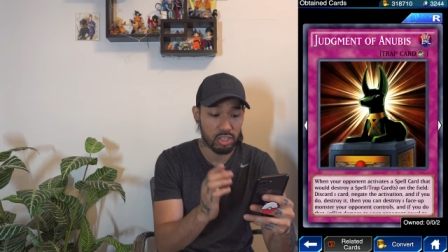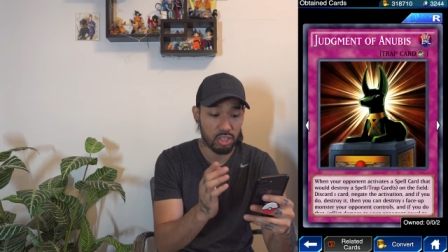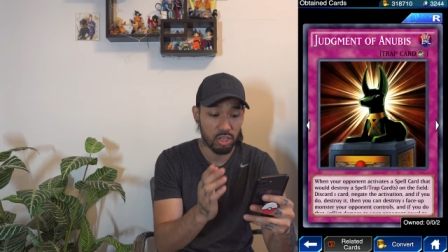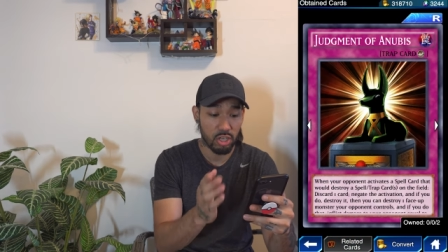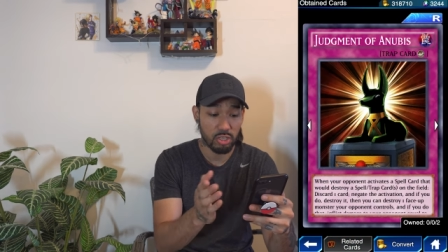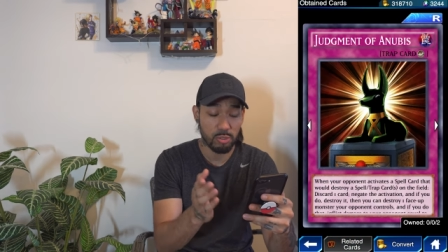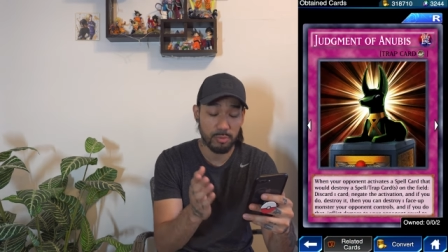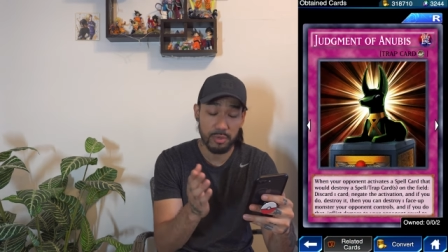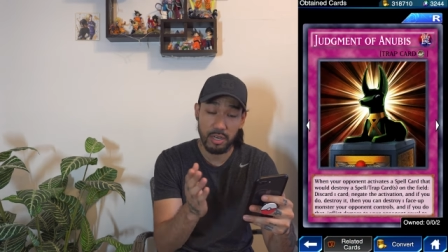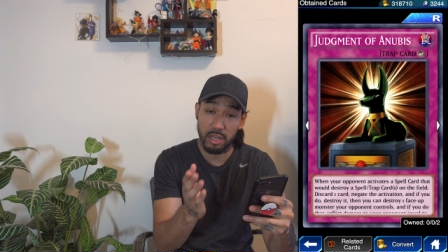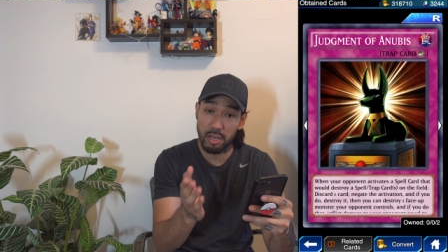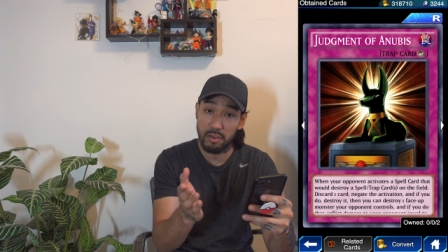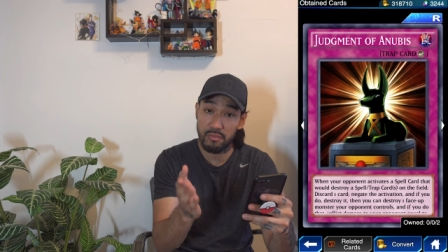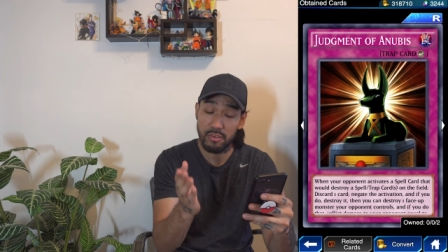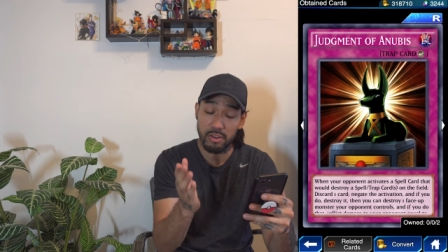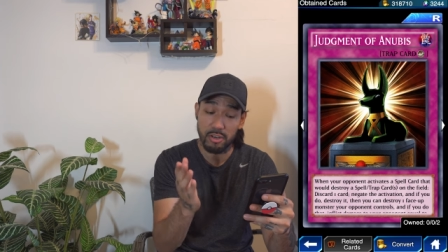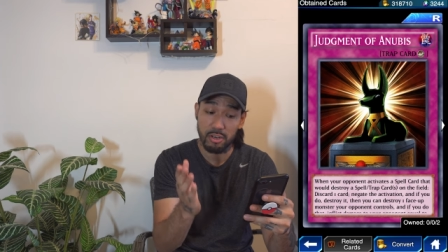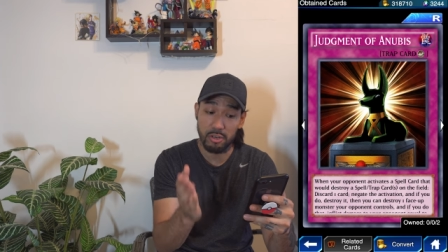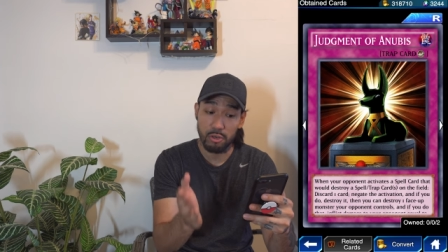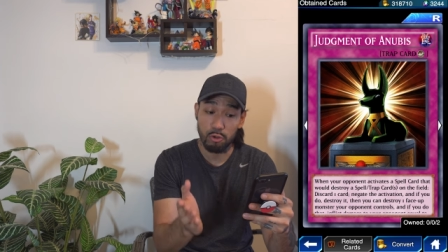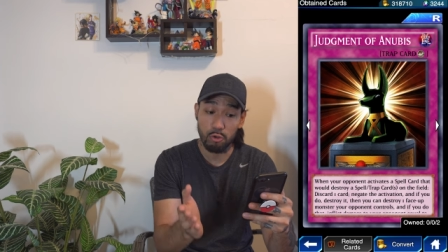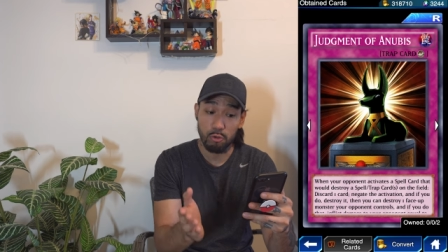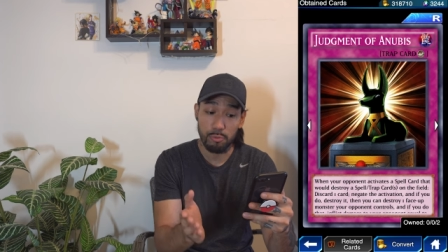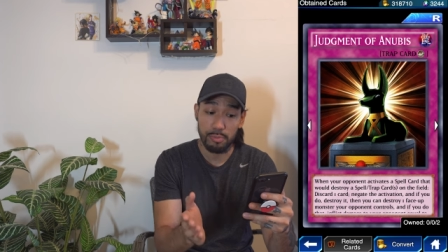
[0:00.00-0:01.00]
Judgment of
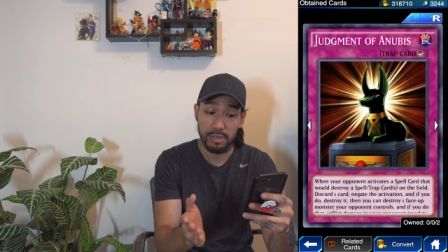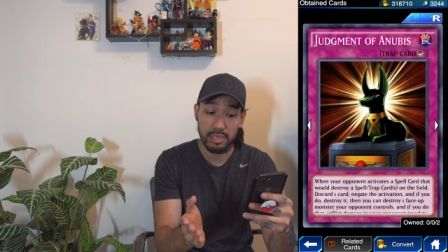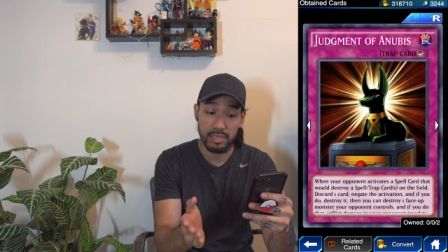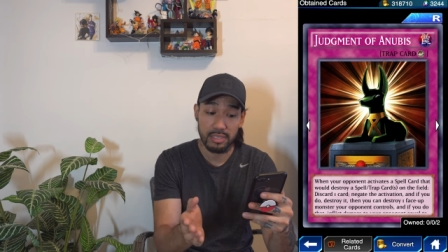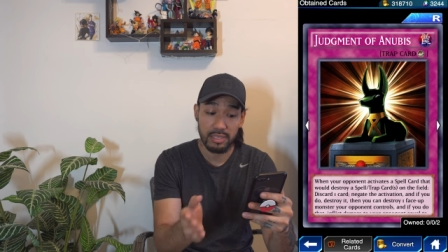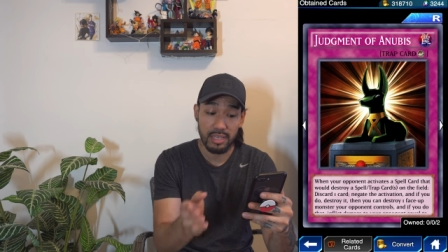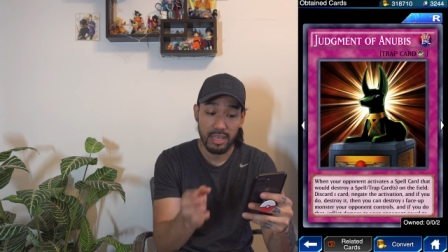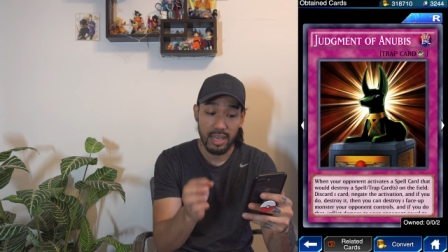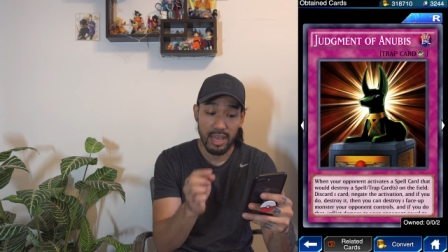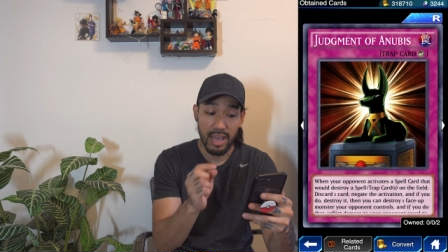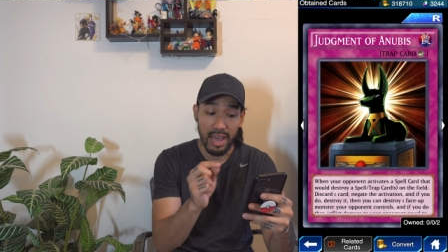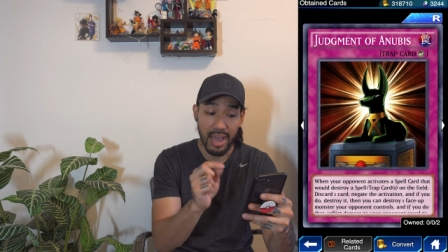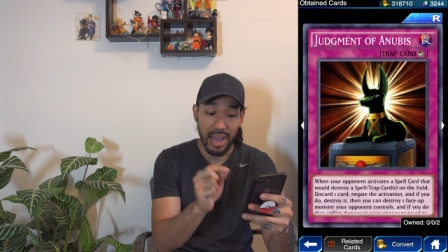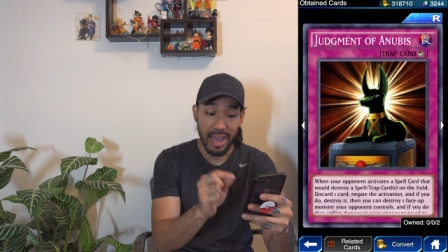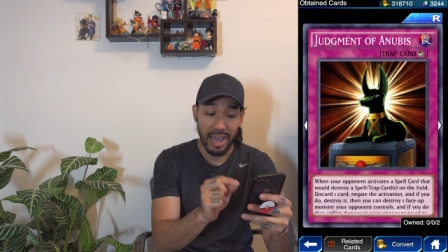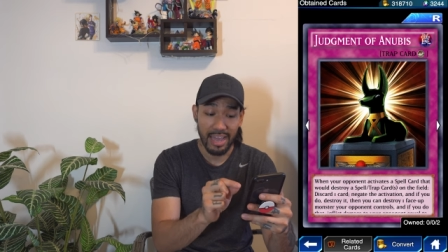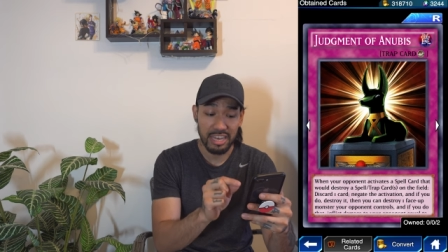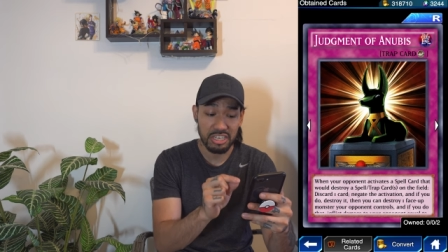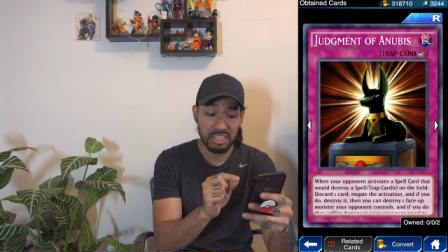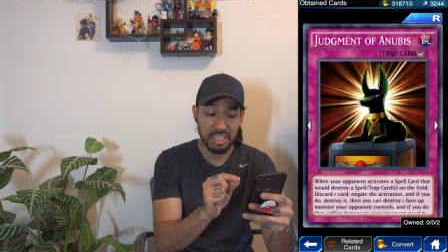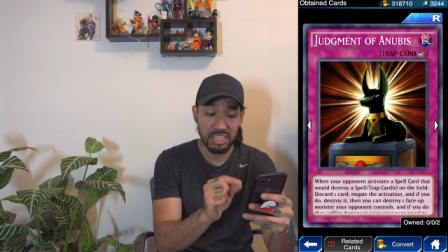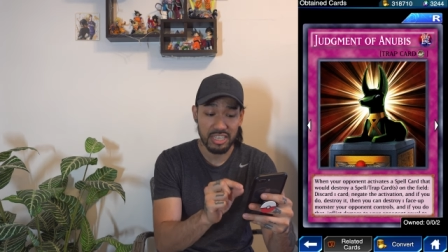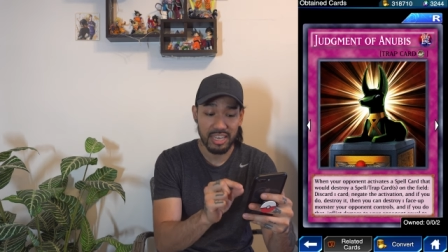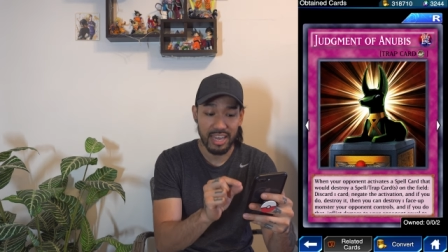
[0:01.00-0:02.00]
Anubis, I
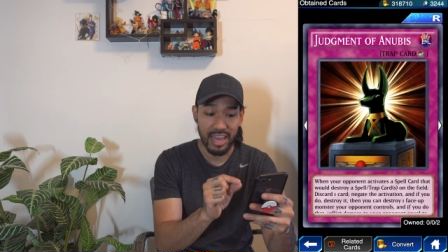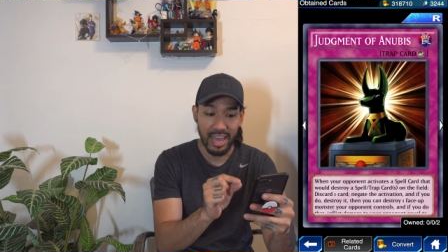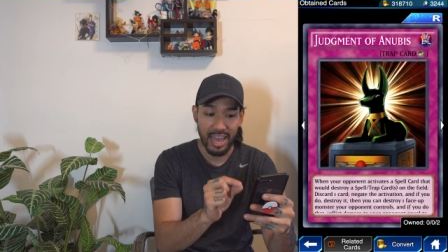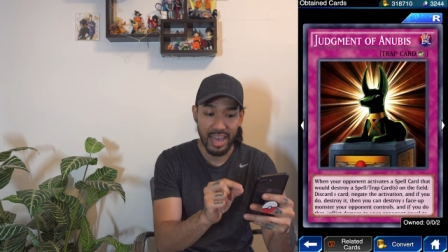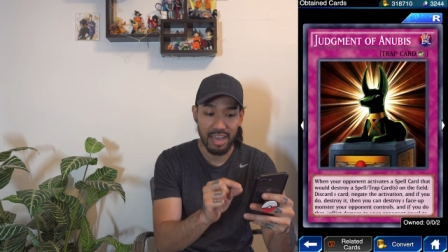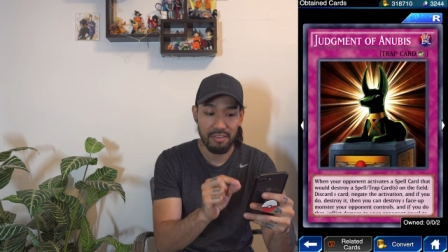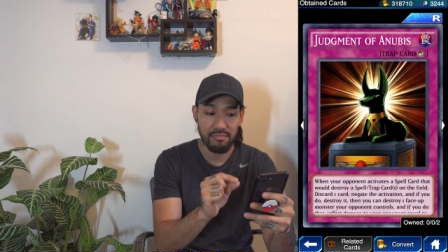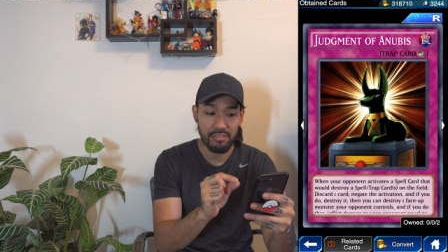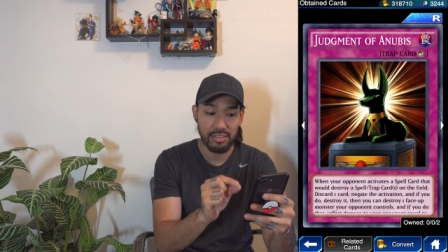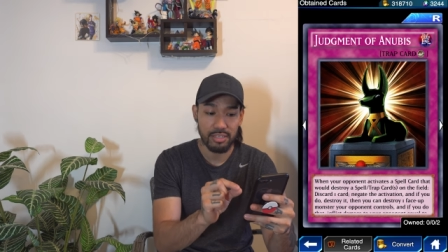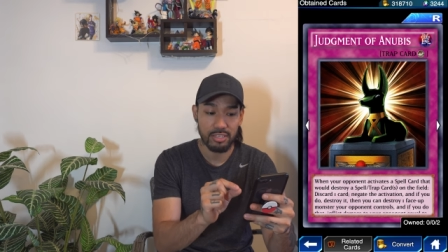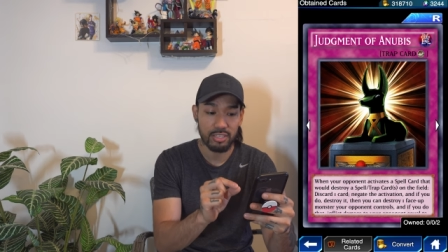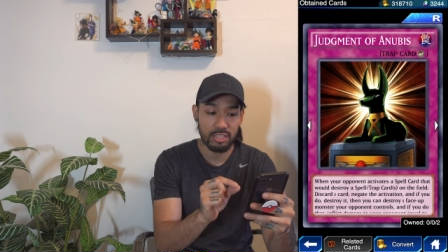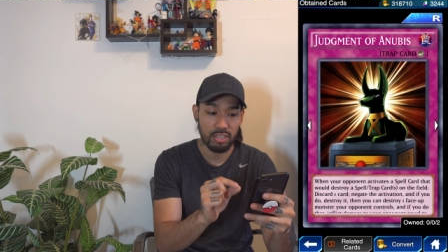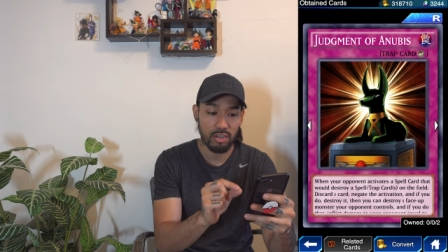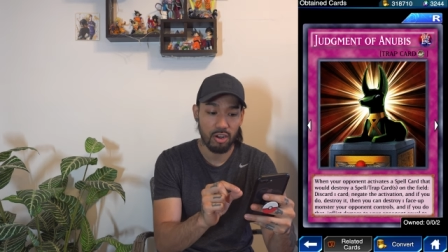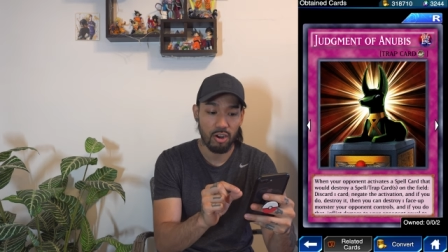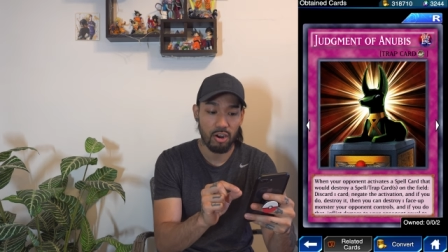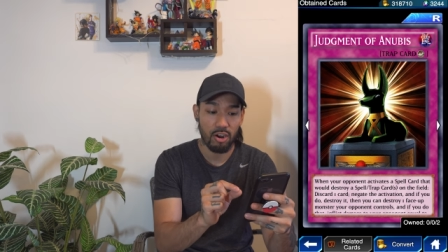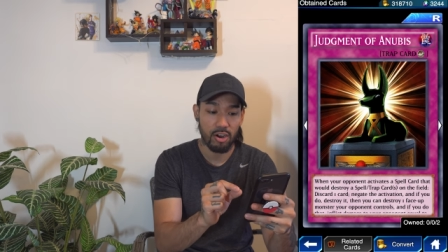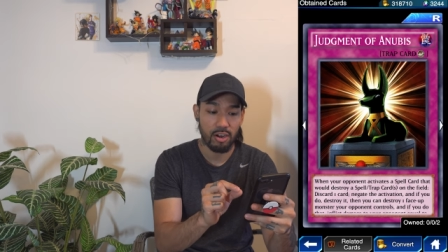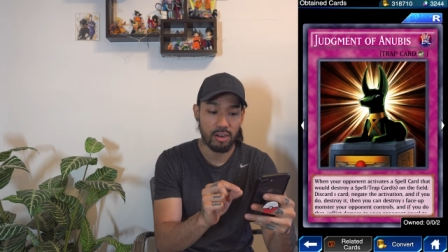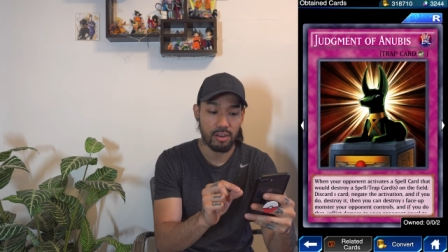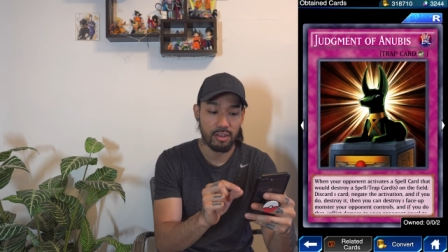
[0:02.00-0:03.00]
actually have this
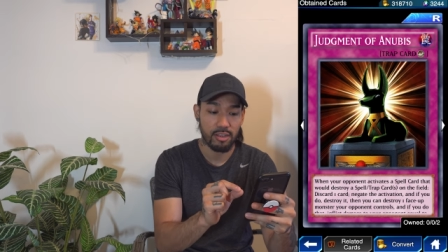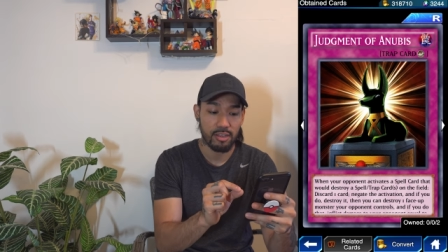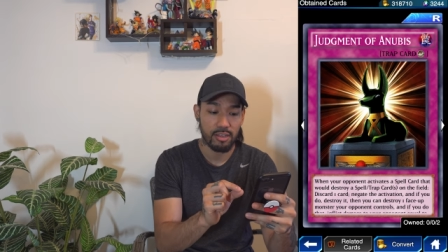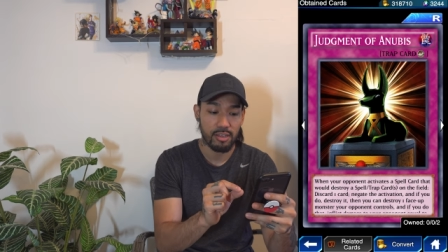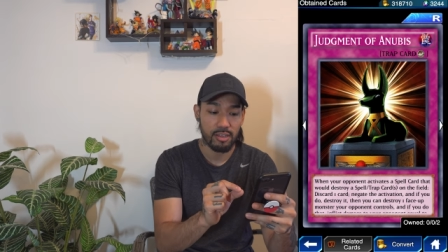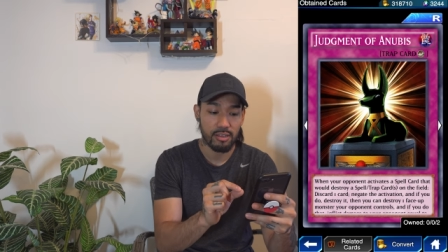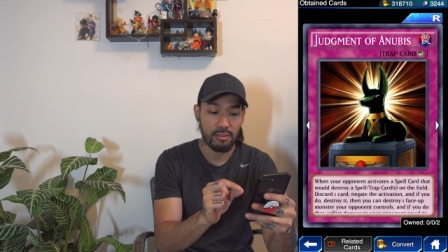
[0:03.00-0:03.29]
card